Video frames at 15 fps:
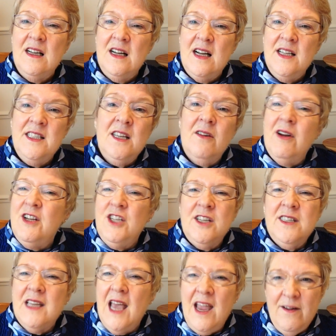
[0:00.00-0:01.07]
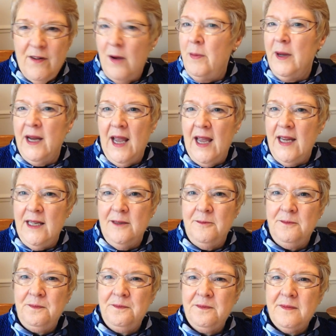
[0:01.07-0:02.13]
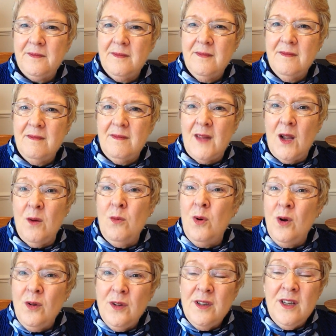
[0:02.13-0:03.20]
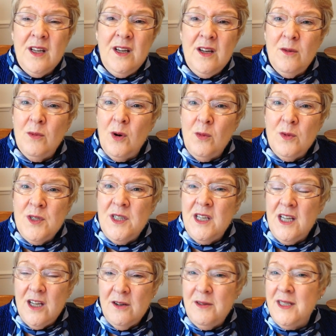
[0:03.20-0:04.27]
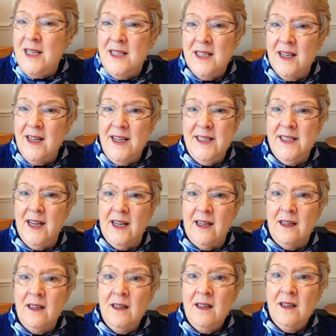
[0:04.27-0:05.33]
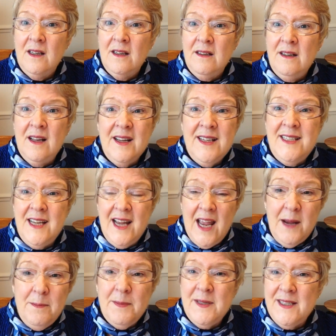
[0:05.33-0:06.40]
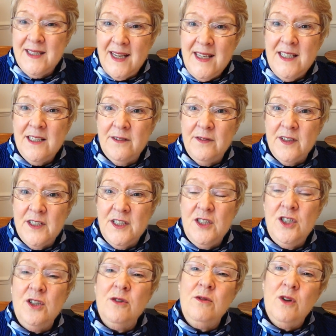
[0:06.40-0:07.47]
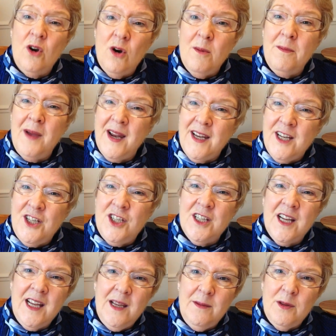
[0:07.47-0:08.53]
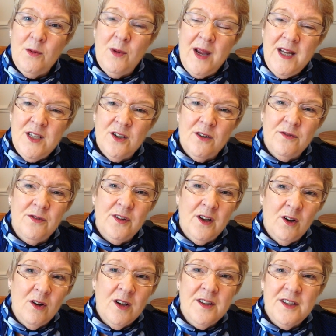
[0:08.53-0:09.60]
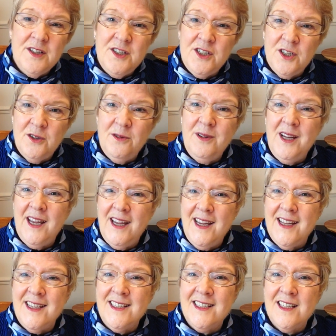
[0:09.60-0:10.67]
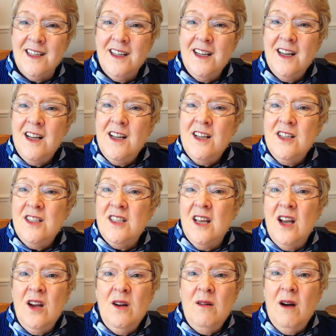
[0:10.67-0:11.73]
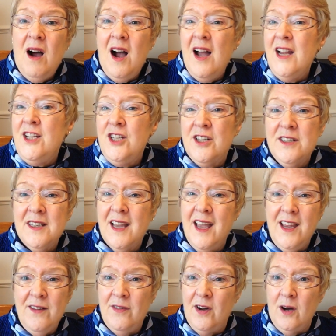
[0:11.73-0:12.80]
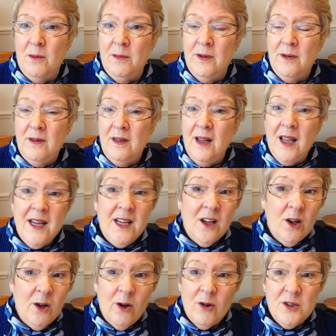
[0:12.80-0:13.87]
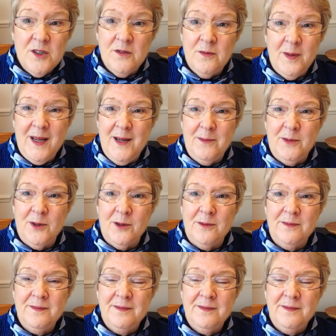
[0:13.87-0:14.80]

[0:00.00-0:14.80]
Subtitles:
And so I just gave up again. What was the use in dieting? 98% of us do not manage to keep the weight off for longer than 2 years. So I just gave up, like a lot of people.